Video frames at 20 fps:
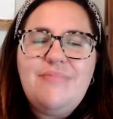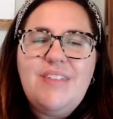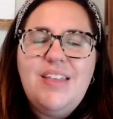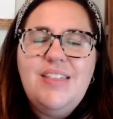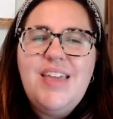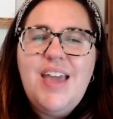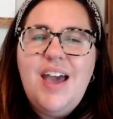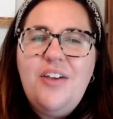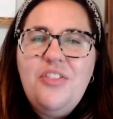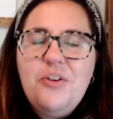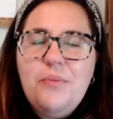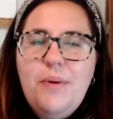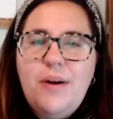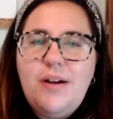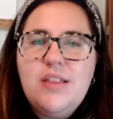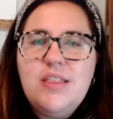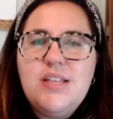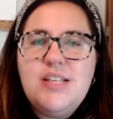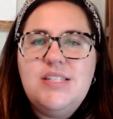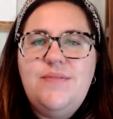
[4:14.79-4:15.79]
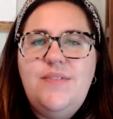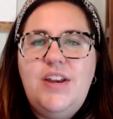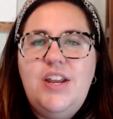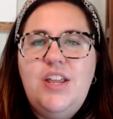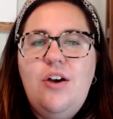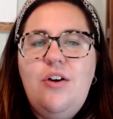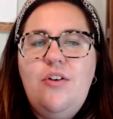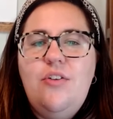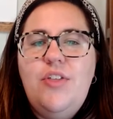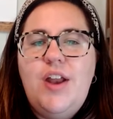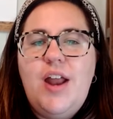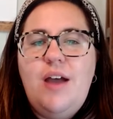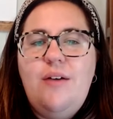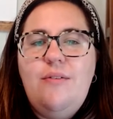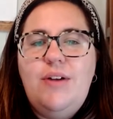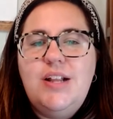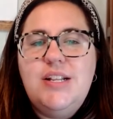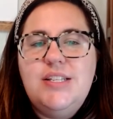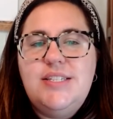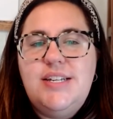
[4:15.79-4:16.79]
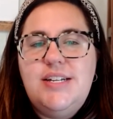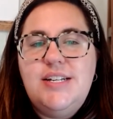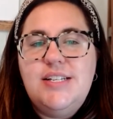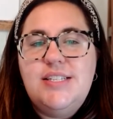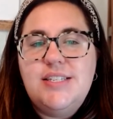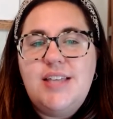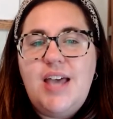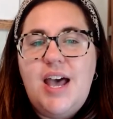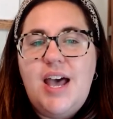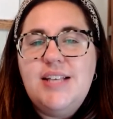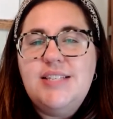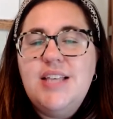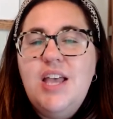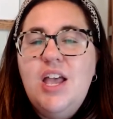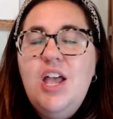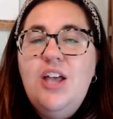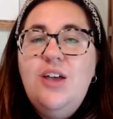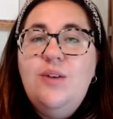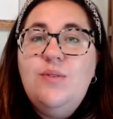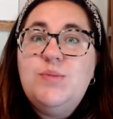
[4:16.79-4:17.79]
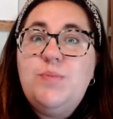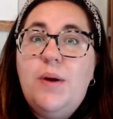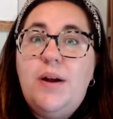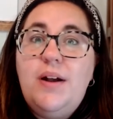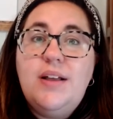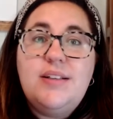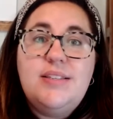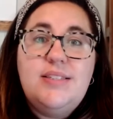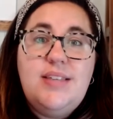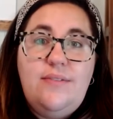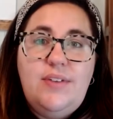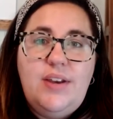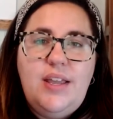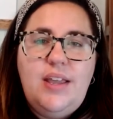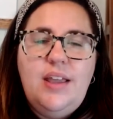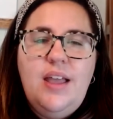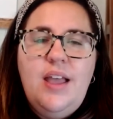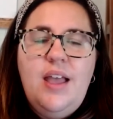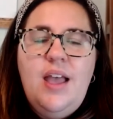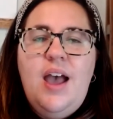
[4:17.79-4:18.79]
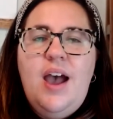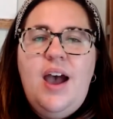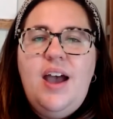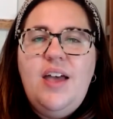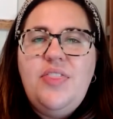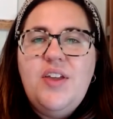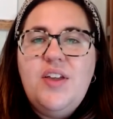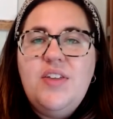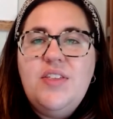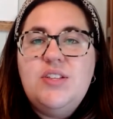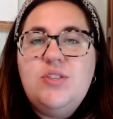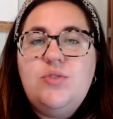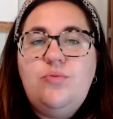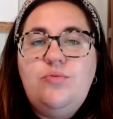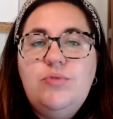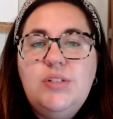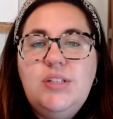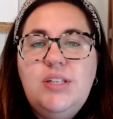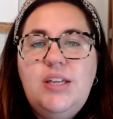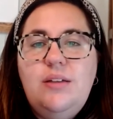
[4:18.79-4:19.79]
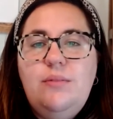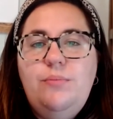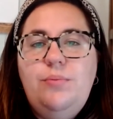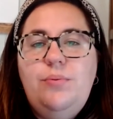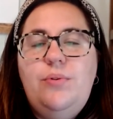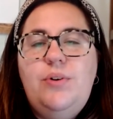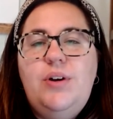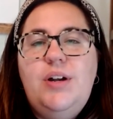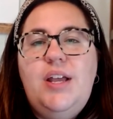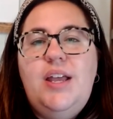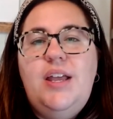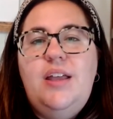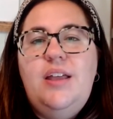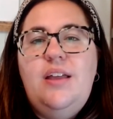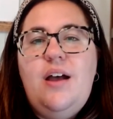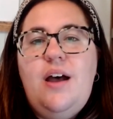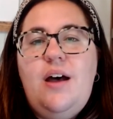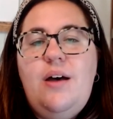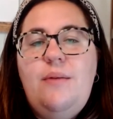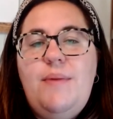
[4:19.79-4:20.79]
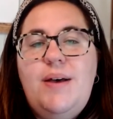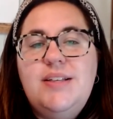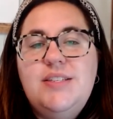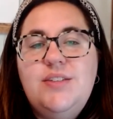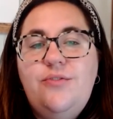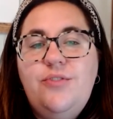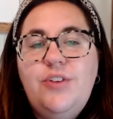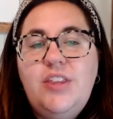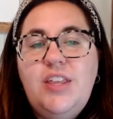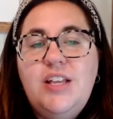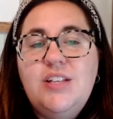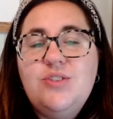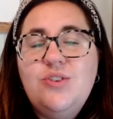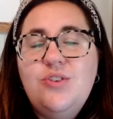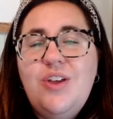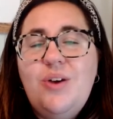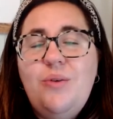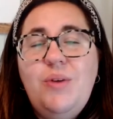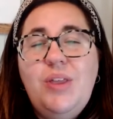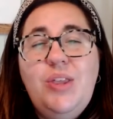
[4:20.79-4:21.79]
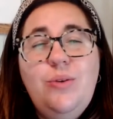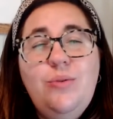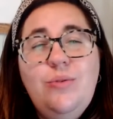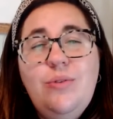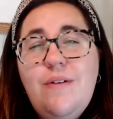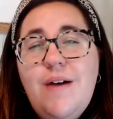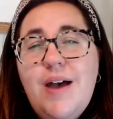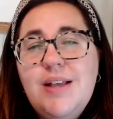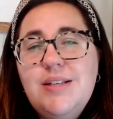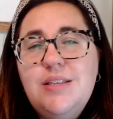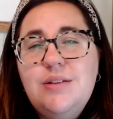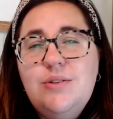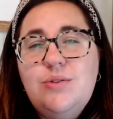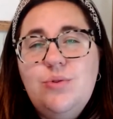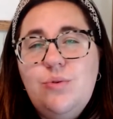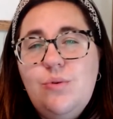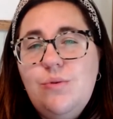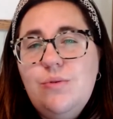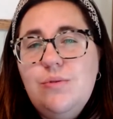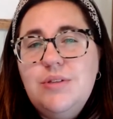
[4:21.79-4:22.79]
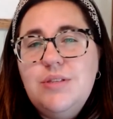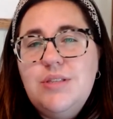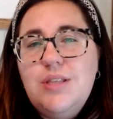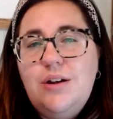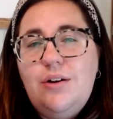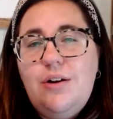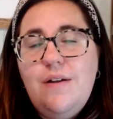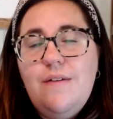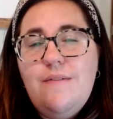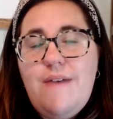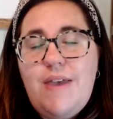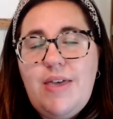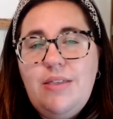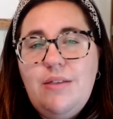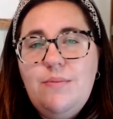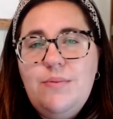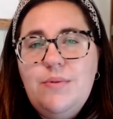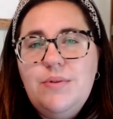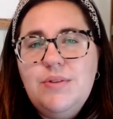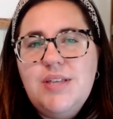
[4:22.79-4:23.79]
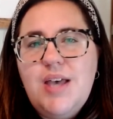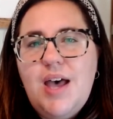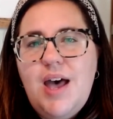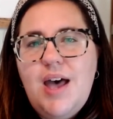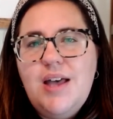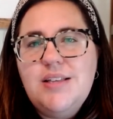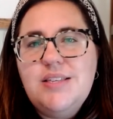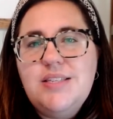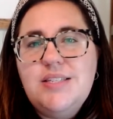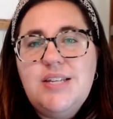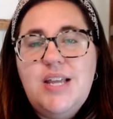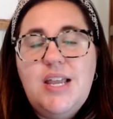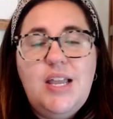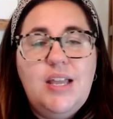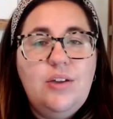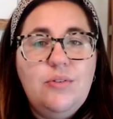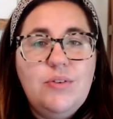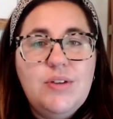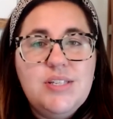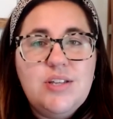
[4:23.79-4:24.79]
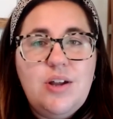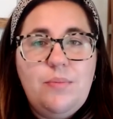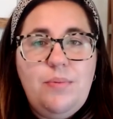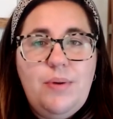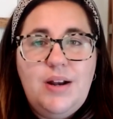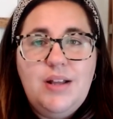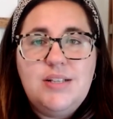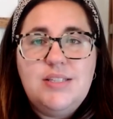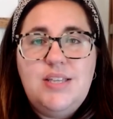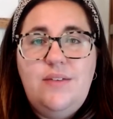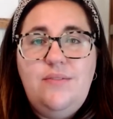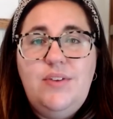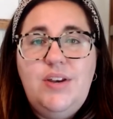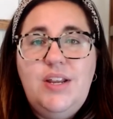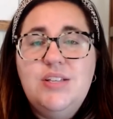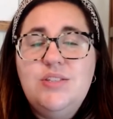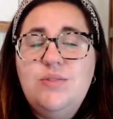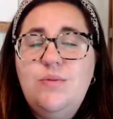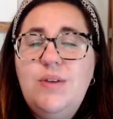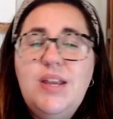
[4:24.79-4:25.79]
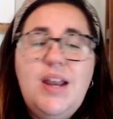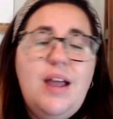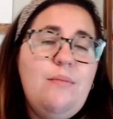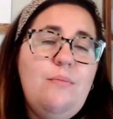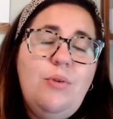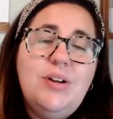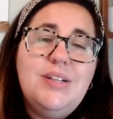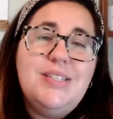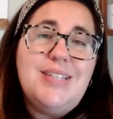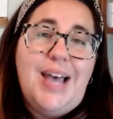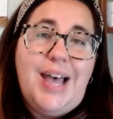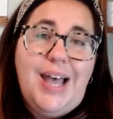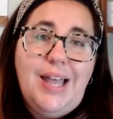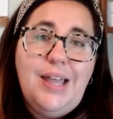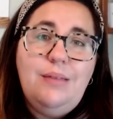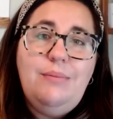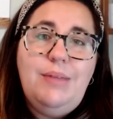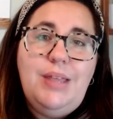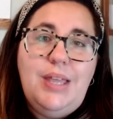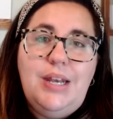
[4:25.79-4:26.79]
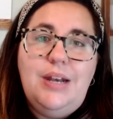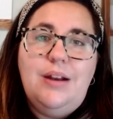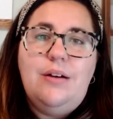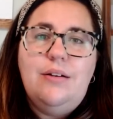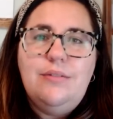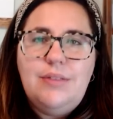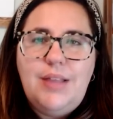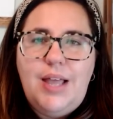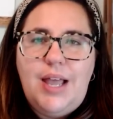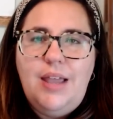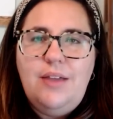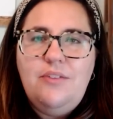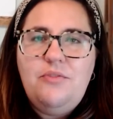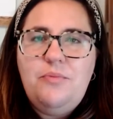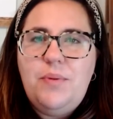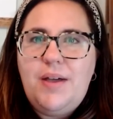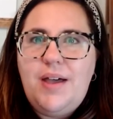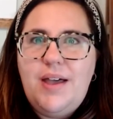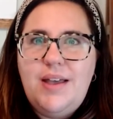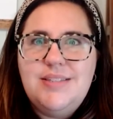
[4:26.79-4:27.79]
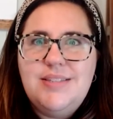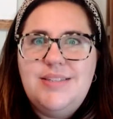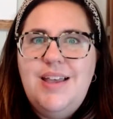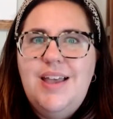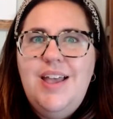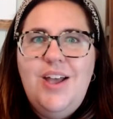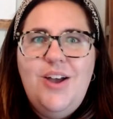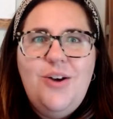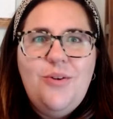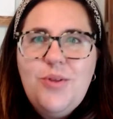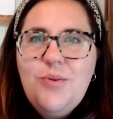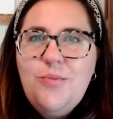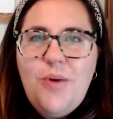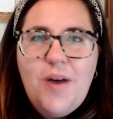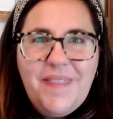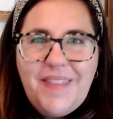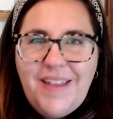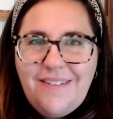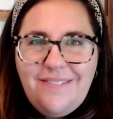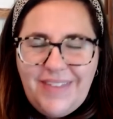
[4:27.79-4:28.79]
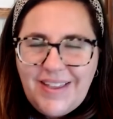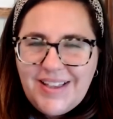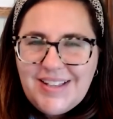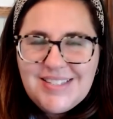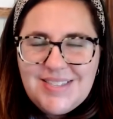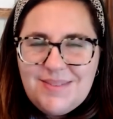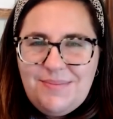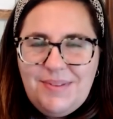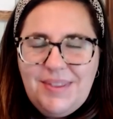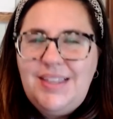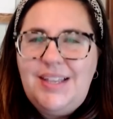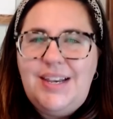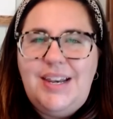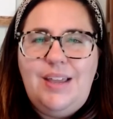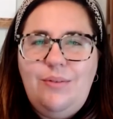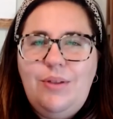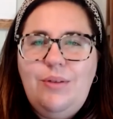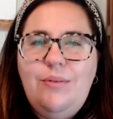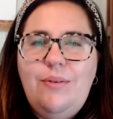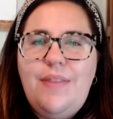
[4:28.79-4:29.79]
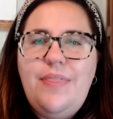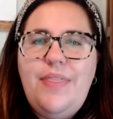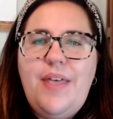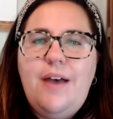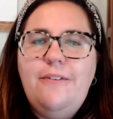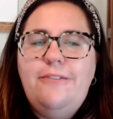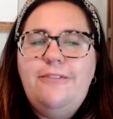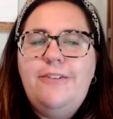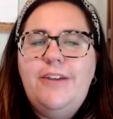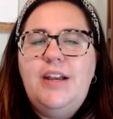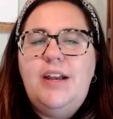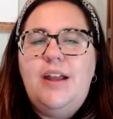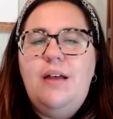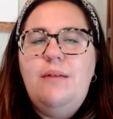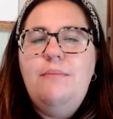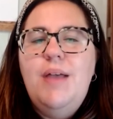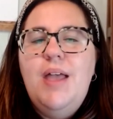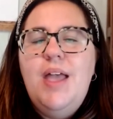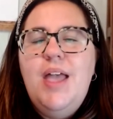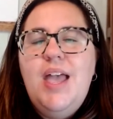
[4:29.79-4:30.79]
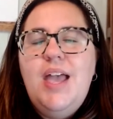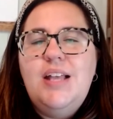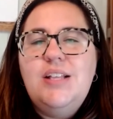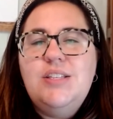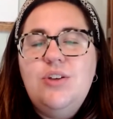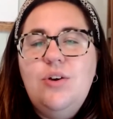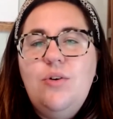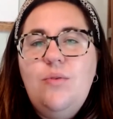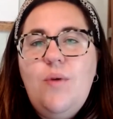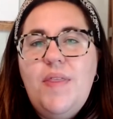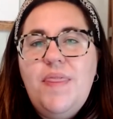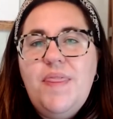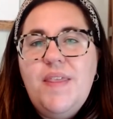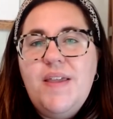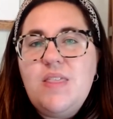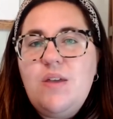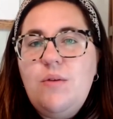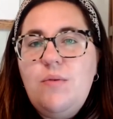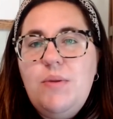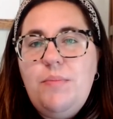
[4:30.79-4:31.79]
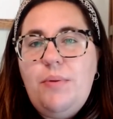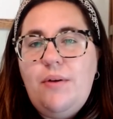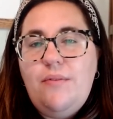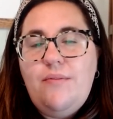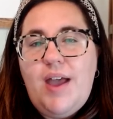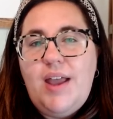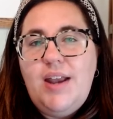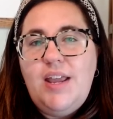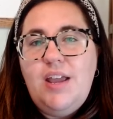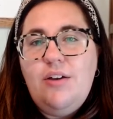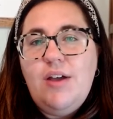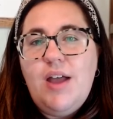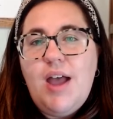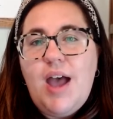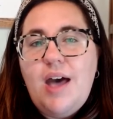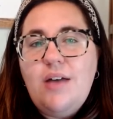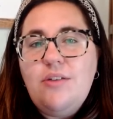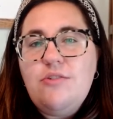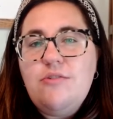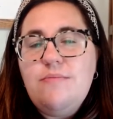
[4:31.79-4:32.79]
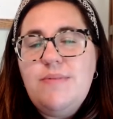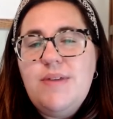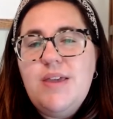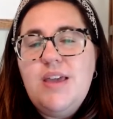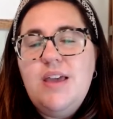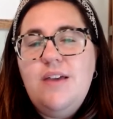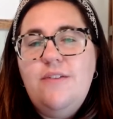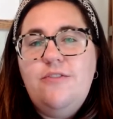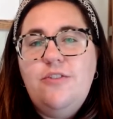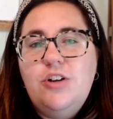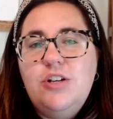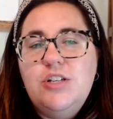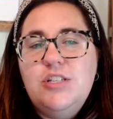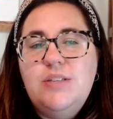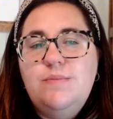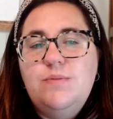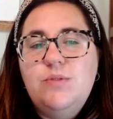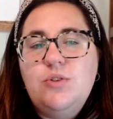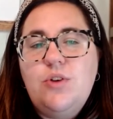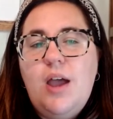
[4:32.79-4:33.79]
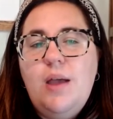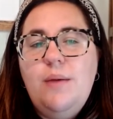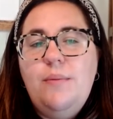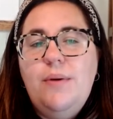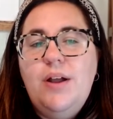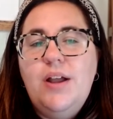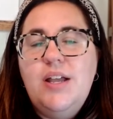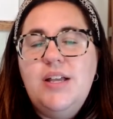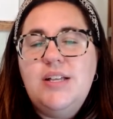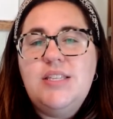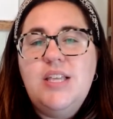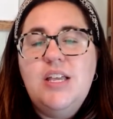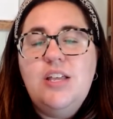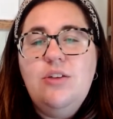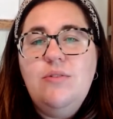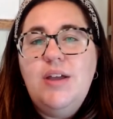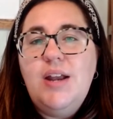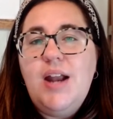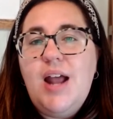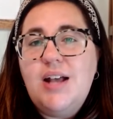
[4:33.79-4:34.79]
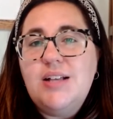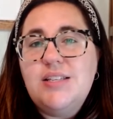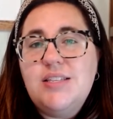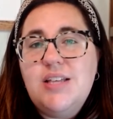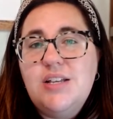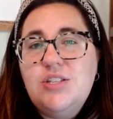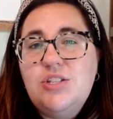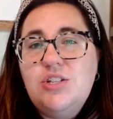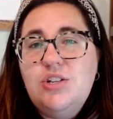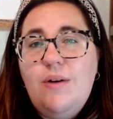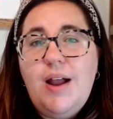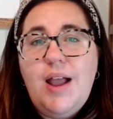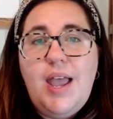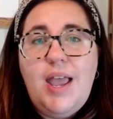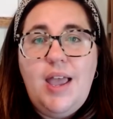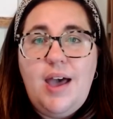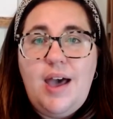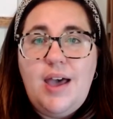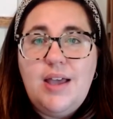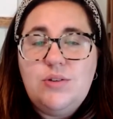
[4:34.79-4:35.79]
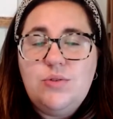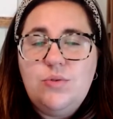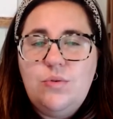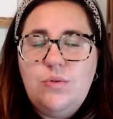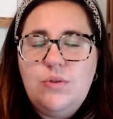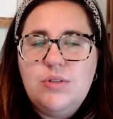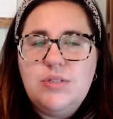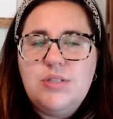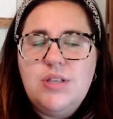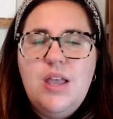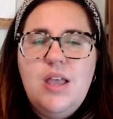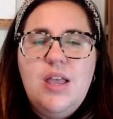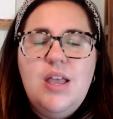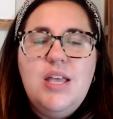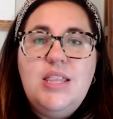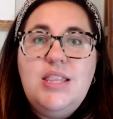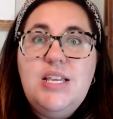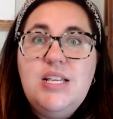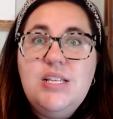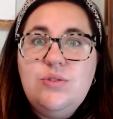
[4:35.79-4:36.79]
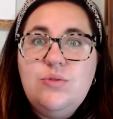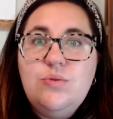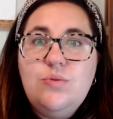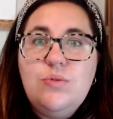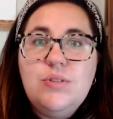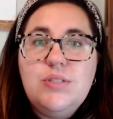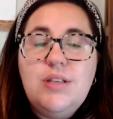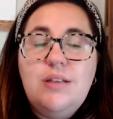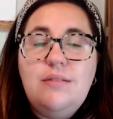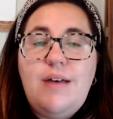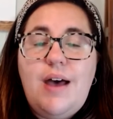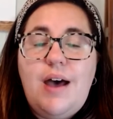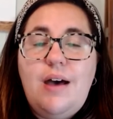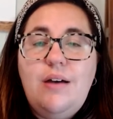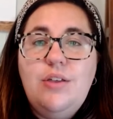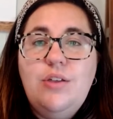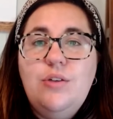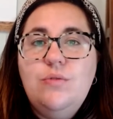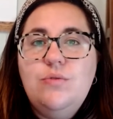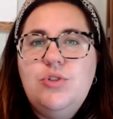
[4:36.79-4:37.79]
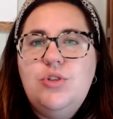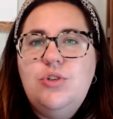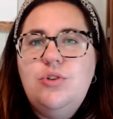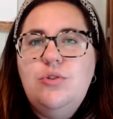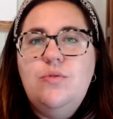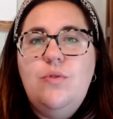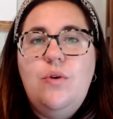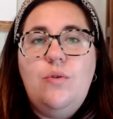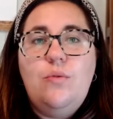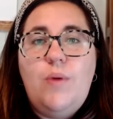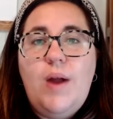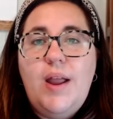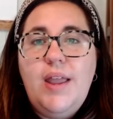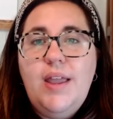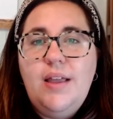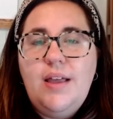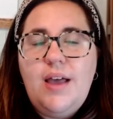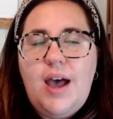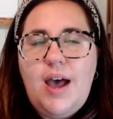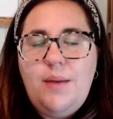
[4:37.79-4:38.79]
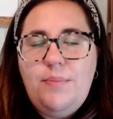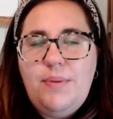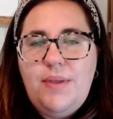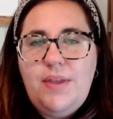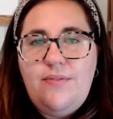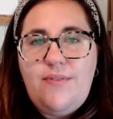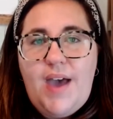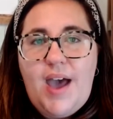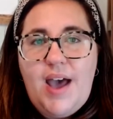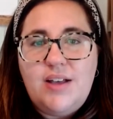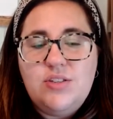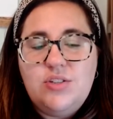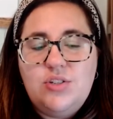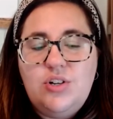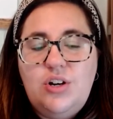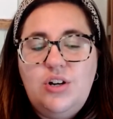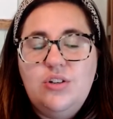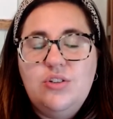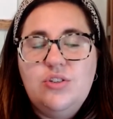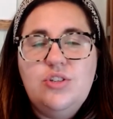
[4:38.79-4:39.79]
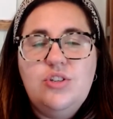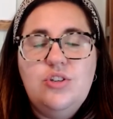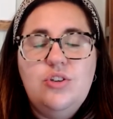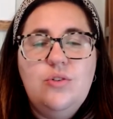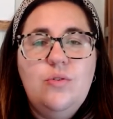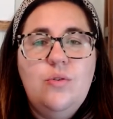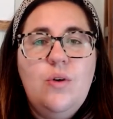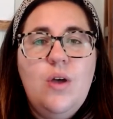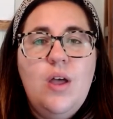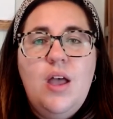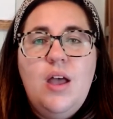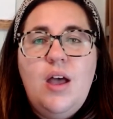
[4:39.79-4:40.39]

The other part of this video that I wanted to discuss was productivity. I think that it's really important as a freelancer that we utilize the tools that are available to us to increase our productivity so we can have more time in our life, because we want that flexibility. We want that freedom. And so one thing that we provide here at Owlbee, if you're a subscriber, is that you get access to our AI tools. These tools allow you to write copy faster, to